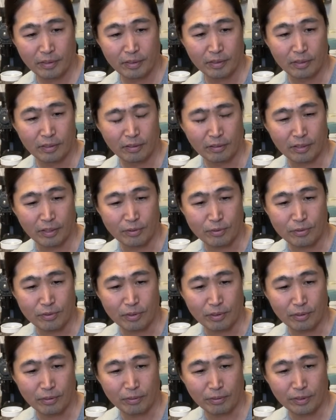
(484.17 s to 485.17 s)
Okay,
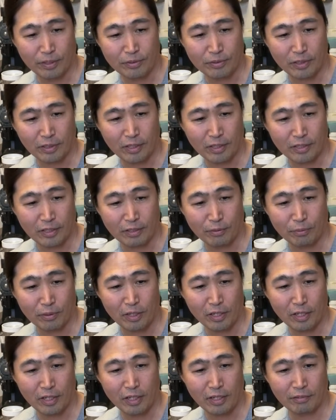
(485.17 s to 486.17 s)
so hold on a second. Here we
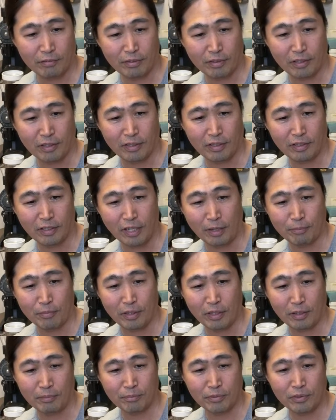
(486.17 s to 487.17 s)
have, uh, I'm,
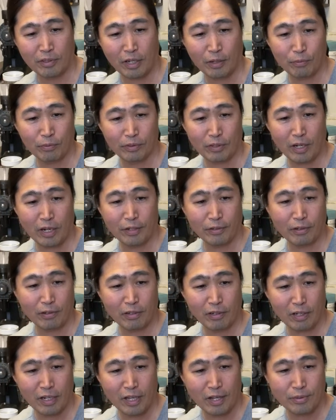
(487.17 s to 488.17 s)
I'm stuck with the Hario
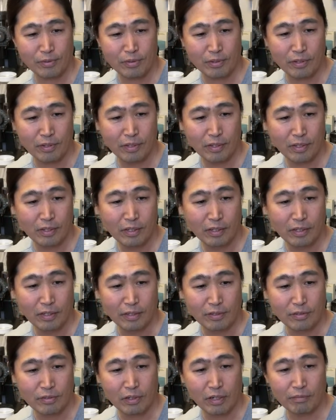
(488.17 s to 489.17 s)
Glass
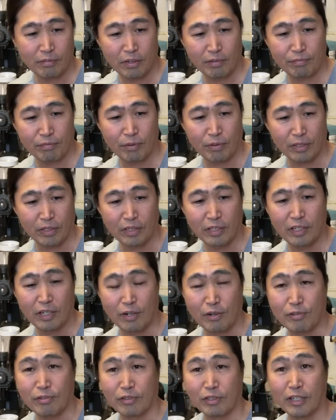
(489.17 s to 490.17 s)
server for
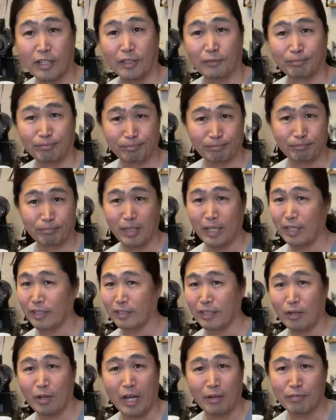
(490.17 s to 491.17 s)
years. Good. Man, you
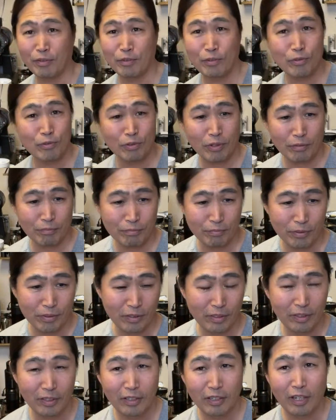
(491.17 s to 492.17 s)
know, I've been using it.
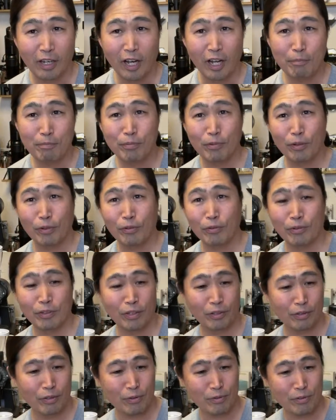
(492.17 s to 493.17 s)
I broke three
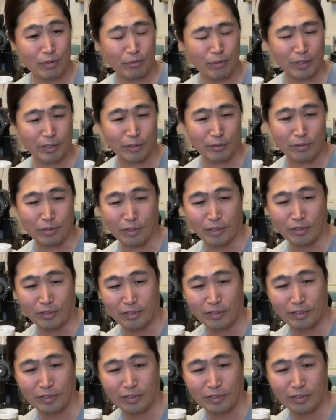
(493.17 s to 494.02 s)
of those already. So